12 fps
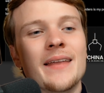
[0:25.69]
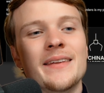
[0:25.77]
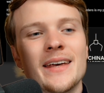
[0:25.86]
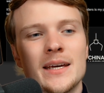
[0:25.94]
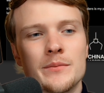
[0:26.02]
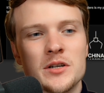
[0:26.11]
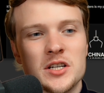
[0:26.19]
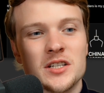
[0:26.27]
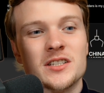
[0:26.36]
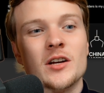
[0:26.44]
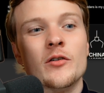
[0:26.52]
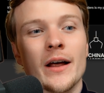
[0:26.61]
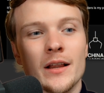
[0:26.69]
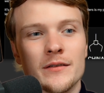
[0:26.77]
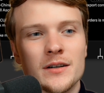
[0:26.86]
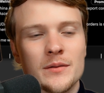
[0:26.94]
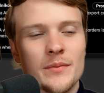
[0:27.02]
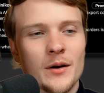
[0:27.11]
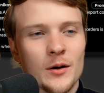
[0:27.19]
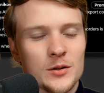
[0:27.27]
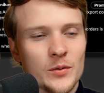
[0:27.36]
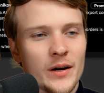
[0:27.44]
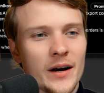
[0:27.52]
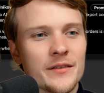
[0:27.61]
and the image is relevant because
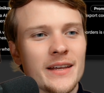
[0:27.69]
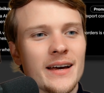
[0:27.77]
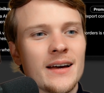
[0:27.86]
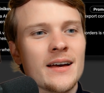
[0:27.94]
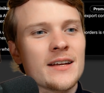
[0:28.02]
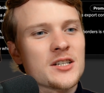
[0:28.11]
we have the